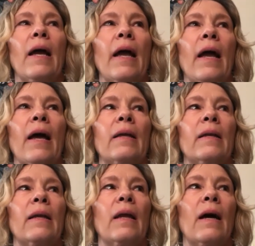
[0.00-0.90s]

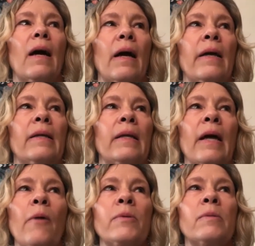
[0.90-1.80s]
and it
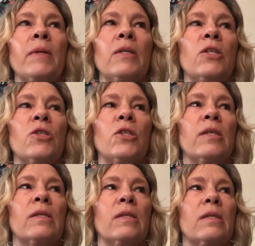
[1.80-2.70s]
helps me to
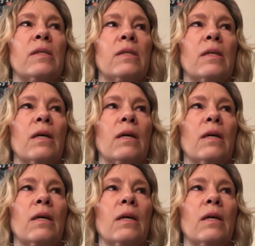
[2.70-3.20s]
just